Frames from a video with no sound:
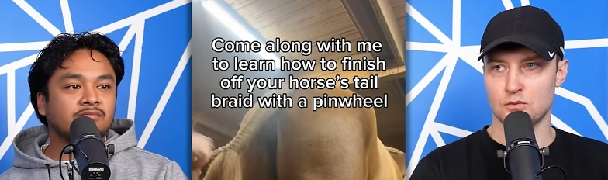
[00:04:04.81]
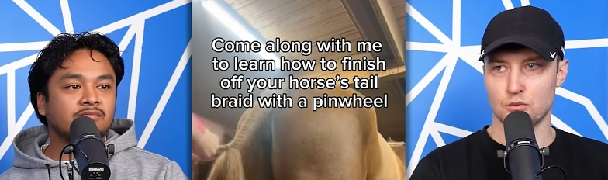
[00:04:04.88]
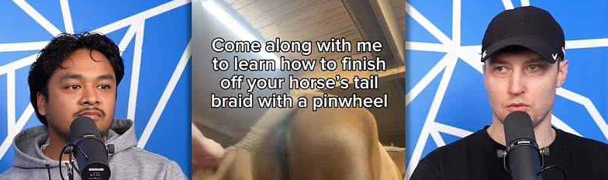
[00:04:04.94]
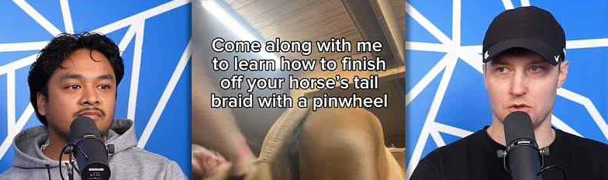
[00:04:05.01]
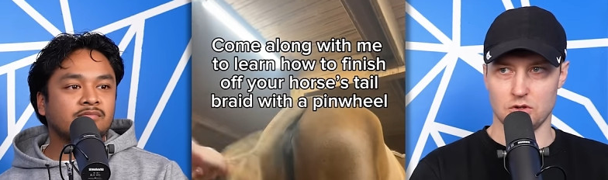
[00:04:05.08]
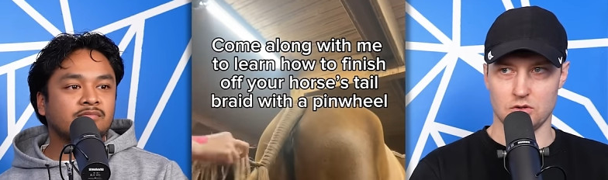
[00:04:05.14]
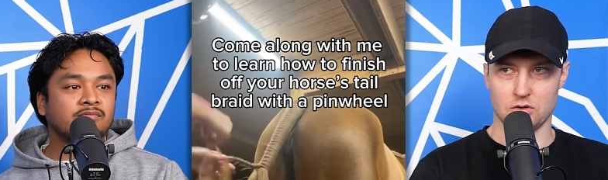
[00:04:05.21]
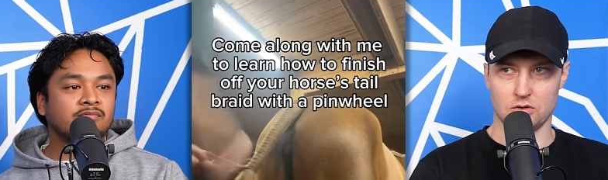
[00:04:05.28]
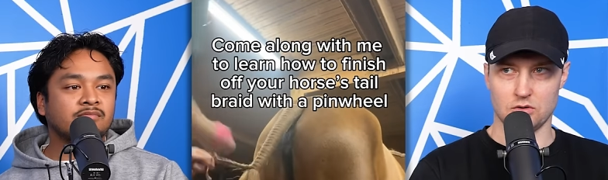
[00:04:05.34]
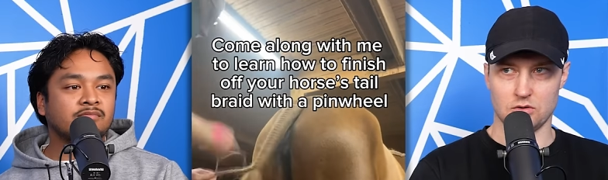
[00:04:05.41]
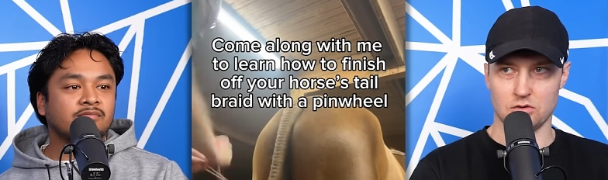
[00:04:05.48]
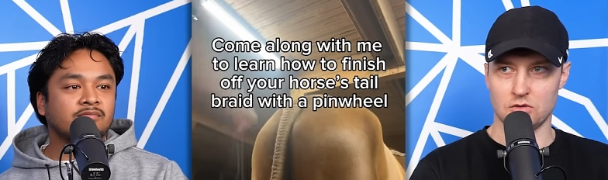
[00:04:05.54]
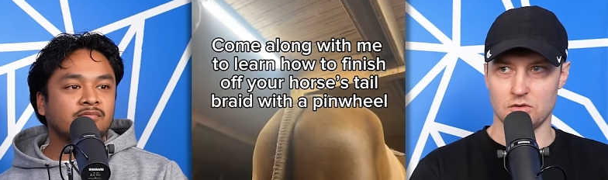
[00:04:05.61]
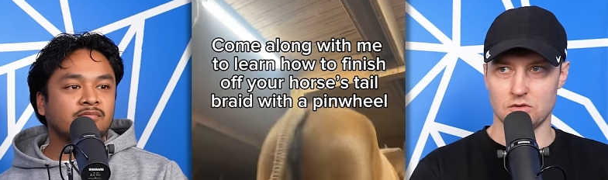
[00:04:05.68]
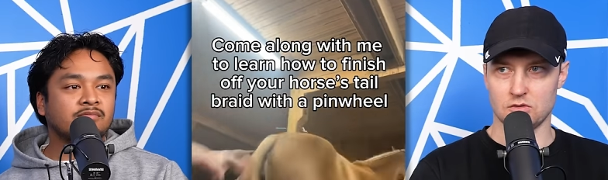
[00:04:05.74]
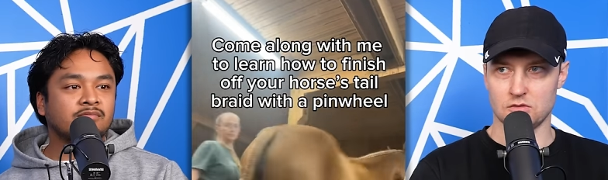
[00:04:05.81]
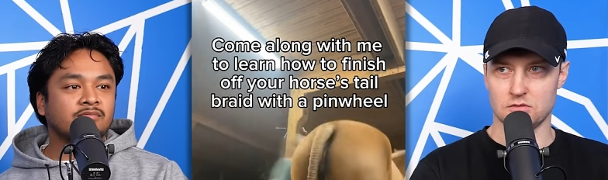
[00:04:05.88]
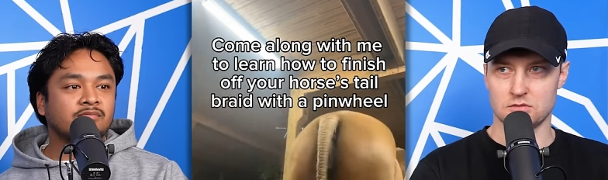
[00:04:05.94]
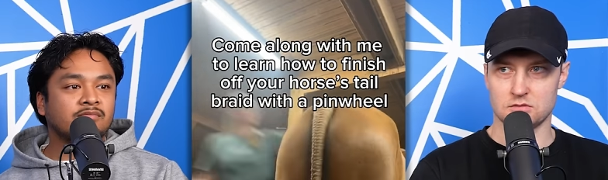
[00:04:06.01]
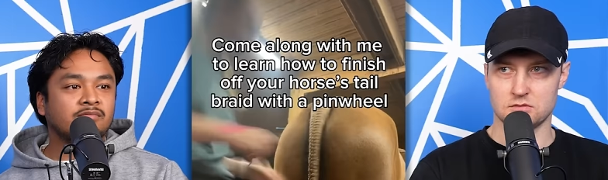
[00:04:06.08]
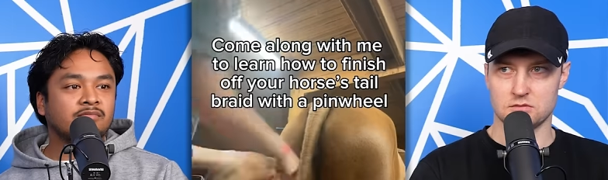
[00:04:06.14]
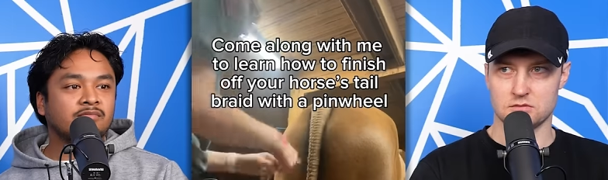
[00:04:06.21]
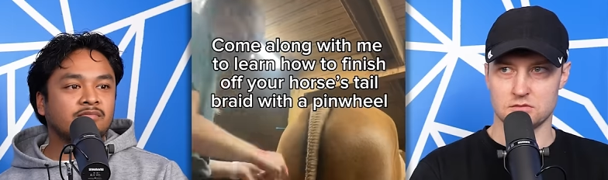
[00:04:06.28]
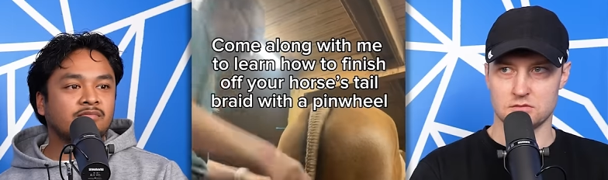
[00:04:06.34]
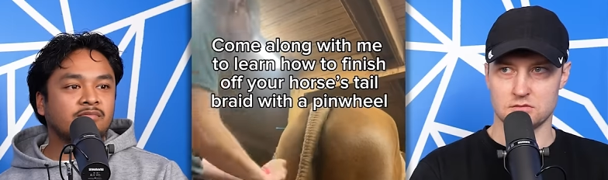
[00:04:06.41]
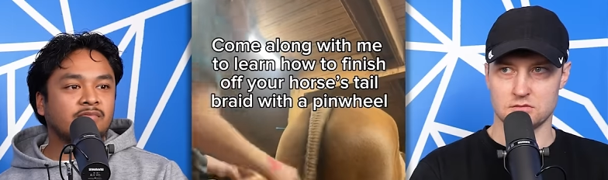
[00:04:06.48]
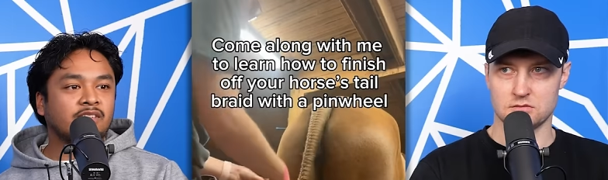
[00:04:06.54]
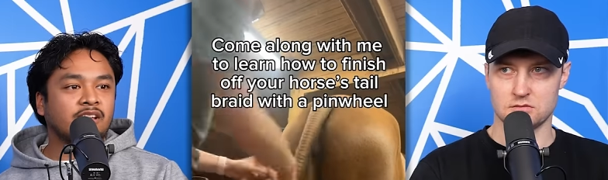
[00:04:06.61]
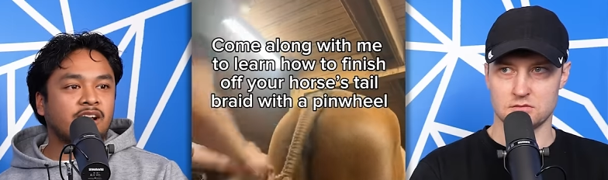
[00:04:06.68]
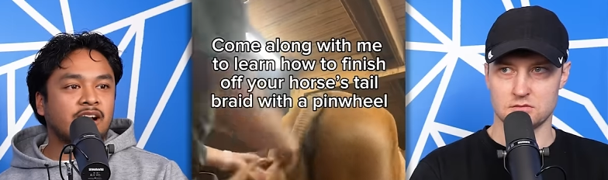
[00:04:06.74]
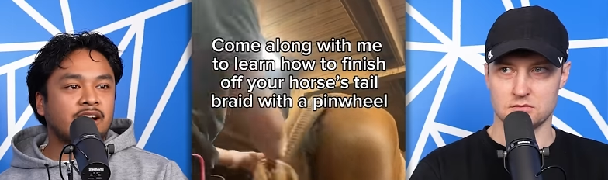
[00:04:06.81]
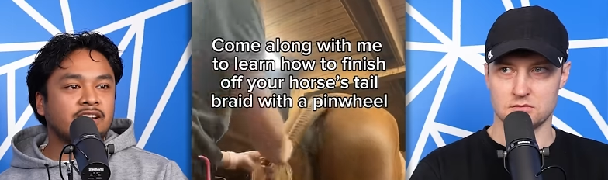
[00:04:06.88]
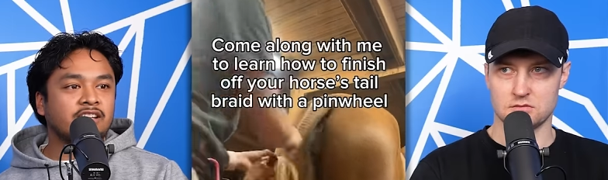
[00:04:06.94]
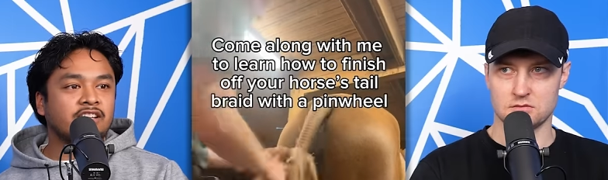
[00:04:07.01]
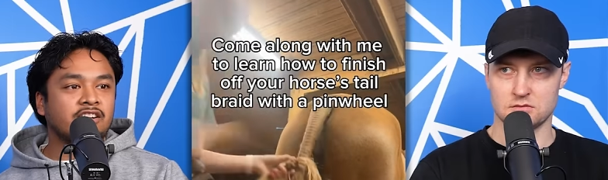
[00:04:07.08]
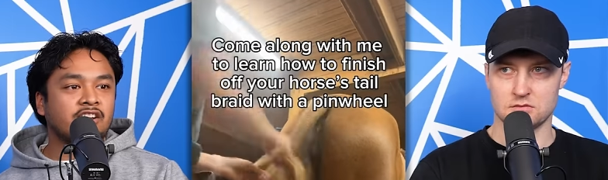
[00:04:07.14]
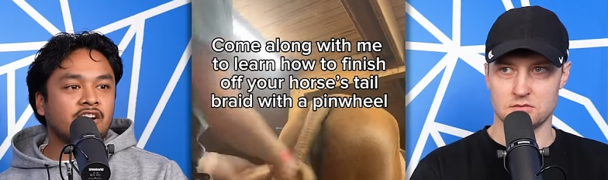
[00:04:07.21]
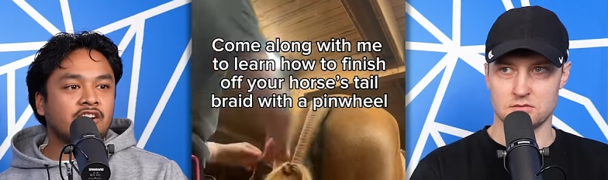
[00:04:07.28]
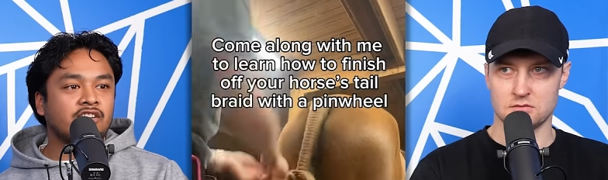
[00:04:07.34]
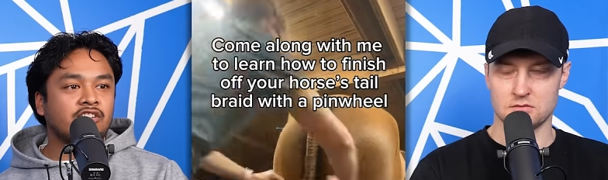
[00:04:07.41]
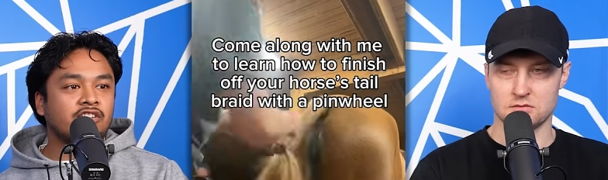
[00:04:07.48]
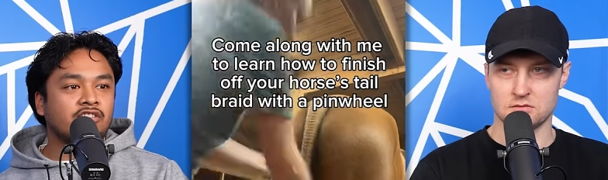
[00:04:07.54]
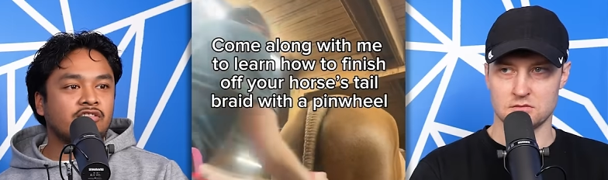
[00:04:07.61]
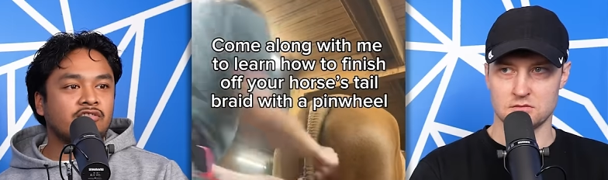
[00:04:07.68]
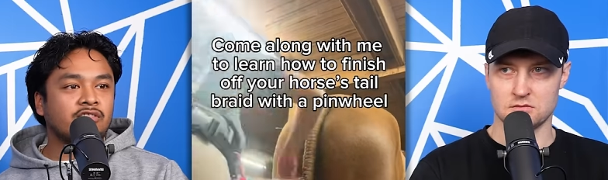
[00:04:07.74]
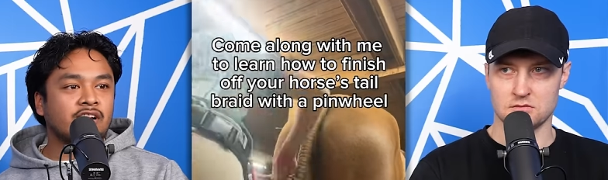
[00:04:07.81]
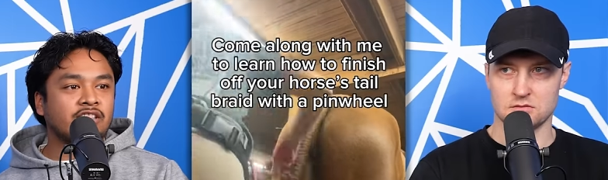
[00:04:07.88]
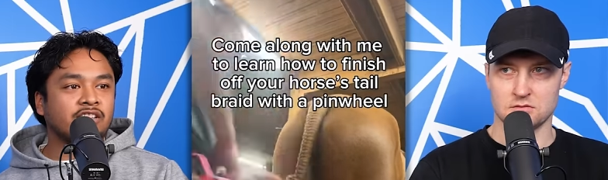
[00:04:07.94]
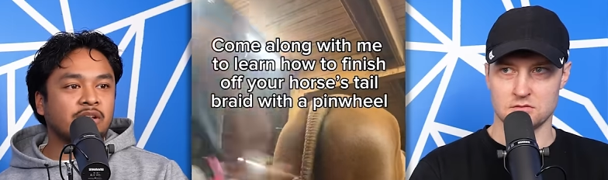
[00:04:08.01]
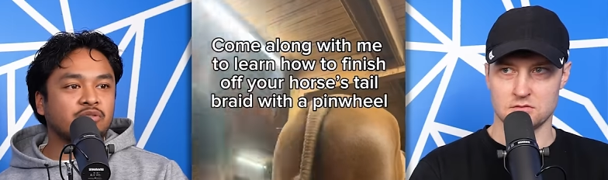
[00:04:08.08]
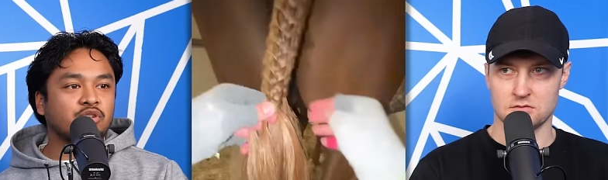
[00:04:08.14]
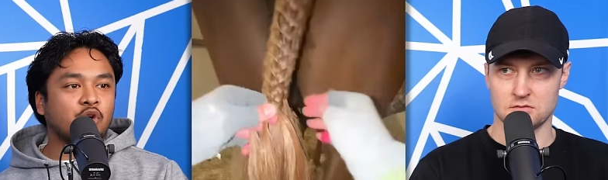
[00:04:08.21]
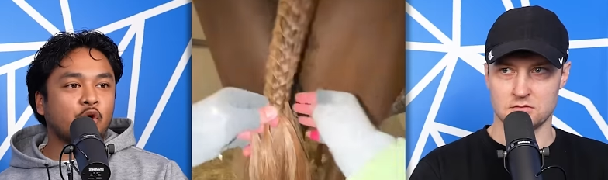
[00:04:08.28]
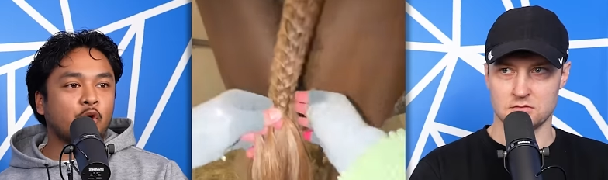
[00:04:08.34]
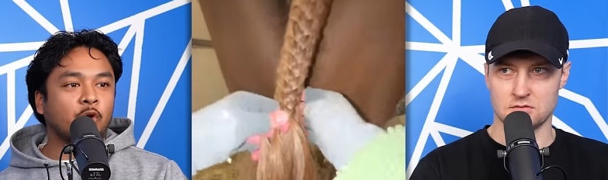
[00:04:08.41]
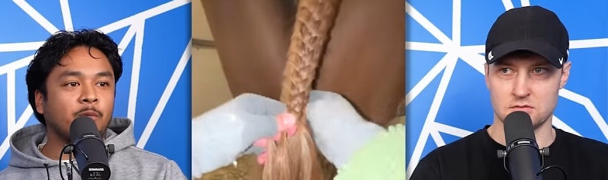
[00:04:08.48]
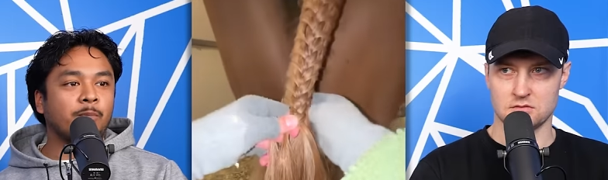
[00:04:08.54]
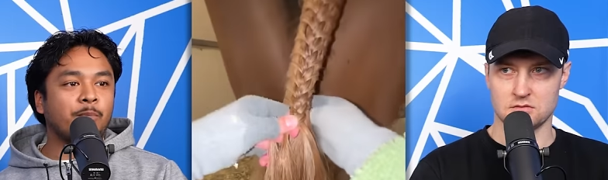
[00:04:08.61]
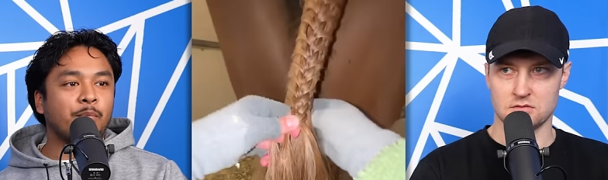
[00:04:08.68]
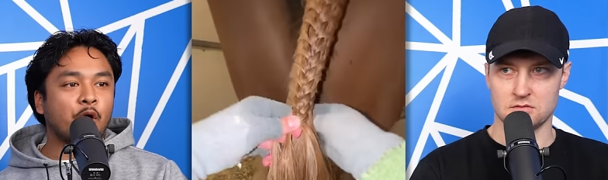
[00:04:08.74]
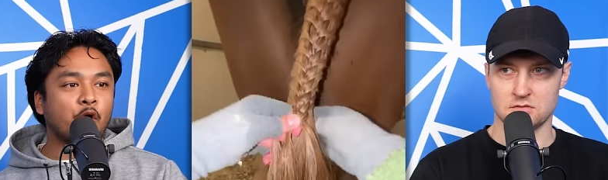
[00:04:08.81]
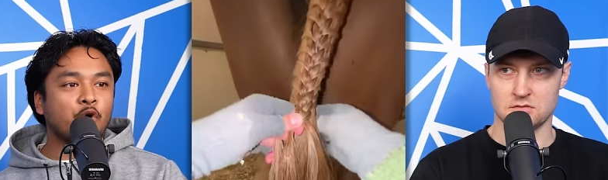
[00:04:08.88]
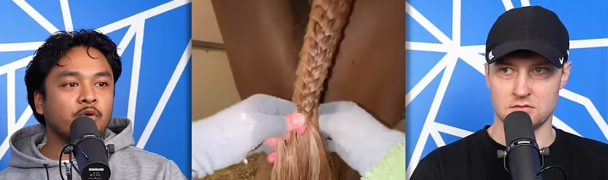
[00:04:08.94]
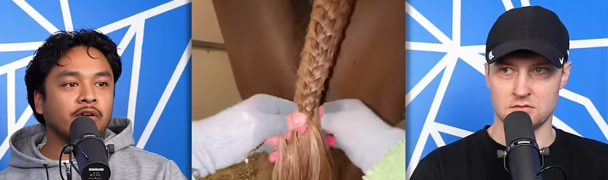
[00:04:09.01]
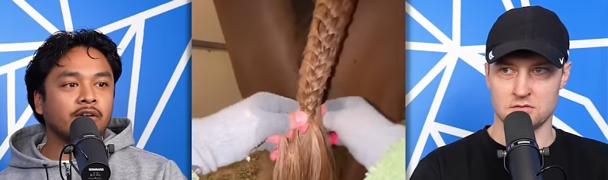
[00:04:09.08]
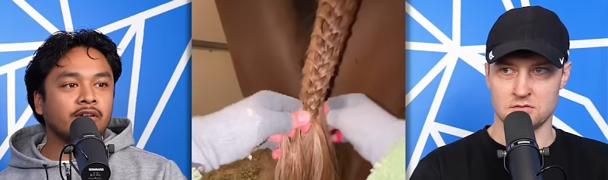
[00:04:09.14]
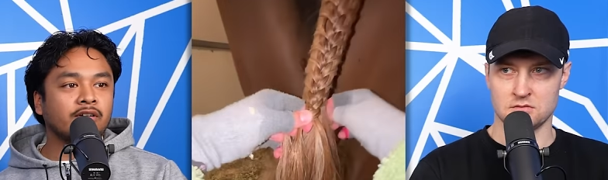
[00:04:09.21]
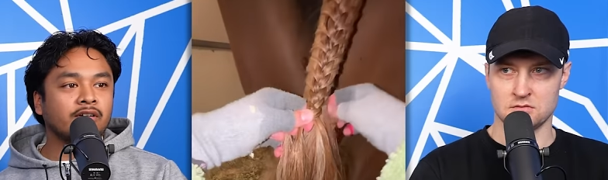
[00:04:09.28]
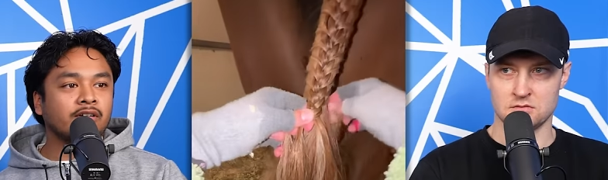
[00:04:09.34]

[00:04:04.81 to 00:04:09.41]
Speaker 1: Whoa. I did not know. I thought that was a whole bone.